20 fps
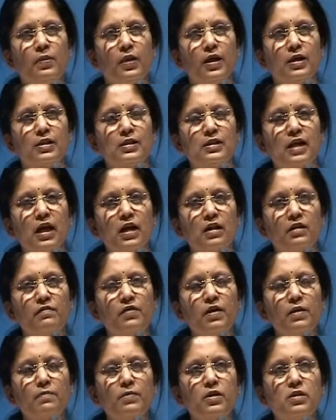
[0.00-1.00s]
a
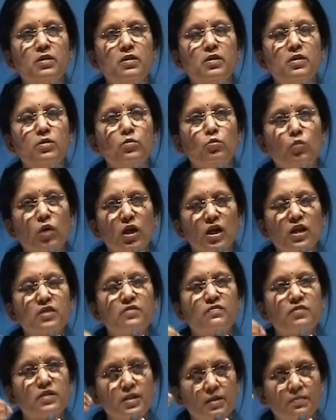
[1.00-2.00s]
sattvic person works
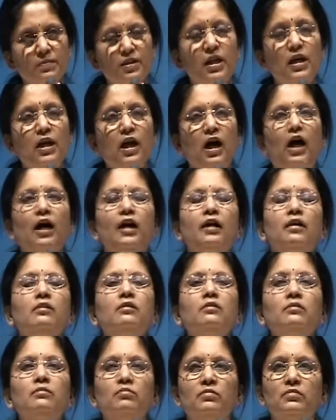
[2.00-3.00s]
for something higher,
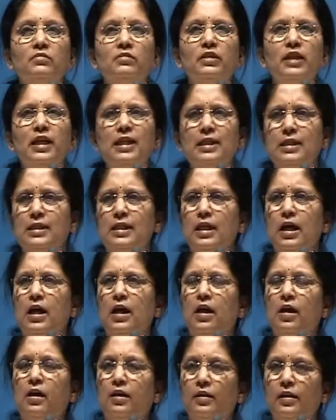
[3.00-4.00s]
let's
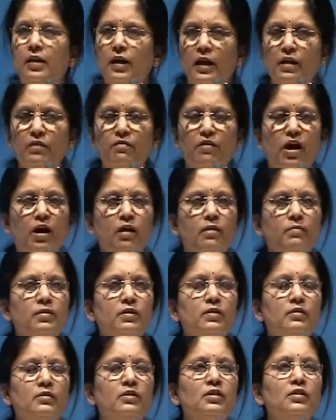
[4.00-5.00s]
say the
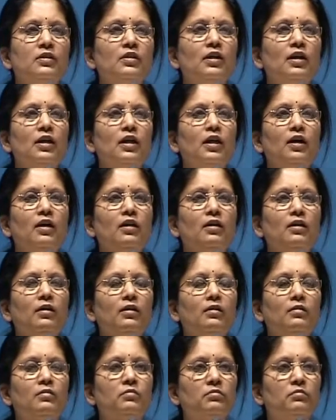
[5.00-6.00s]
environment,
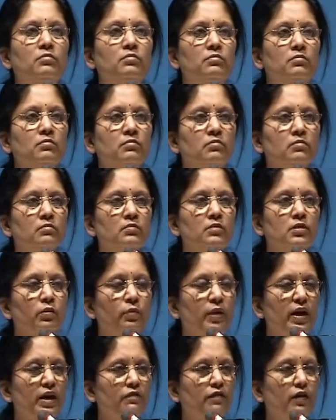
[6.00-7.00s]
um, the
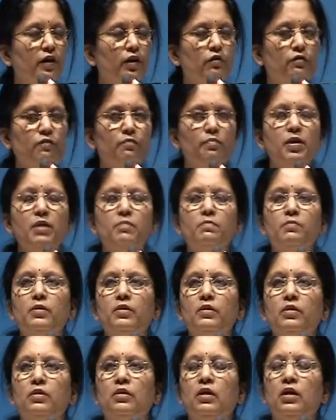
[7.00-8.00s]
welfare of
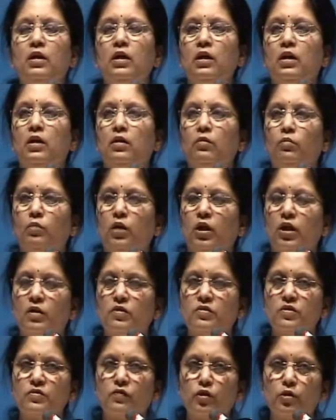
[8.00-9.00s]
people,
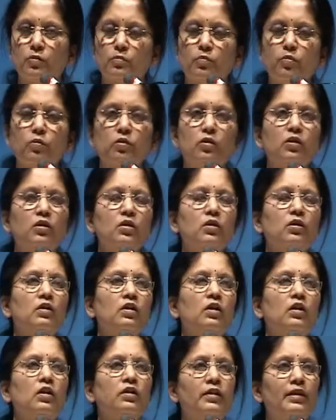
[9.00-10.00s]
works for the poor,
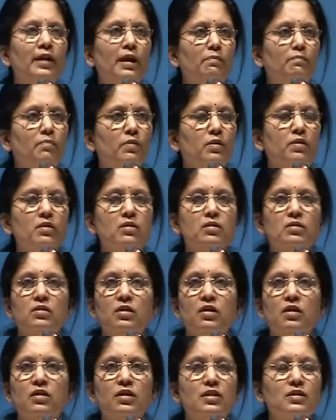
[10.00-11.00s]
lepers,
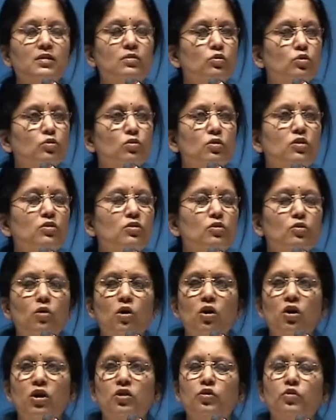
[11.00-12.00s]
this so, so
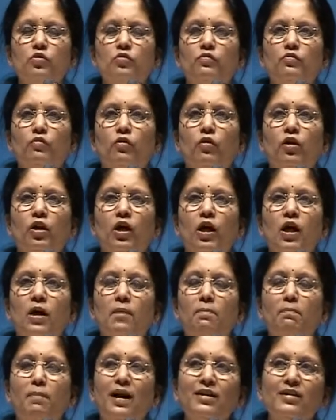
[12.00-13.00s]
on and so forth,
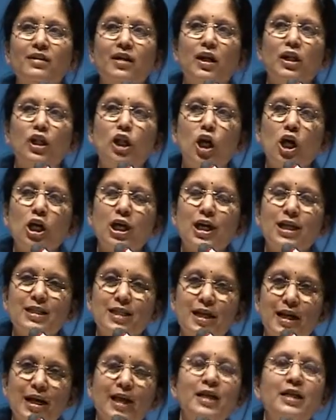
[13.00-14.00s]
but not as
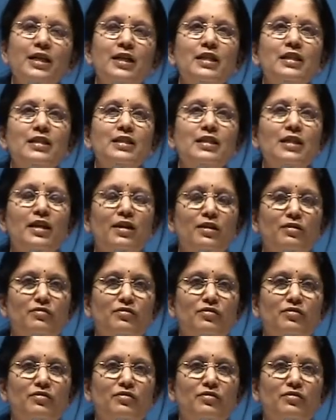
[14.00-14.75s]
an end in itself.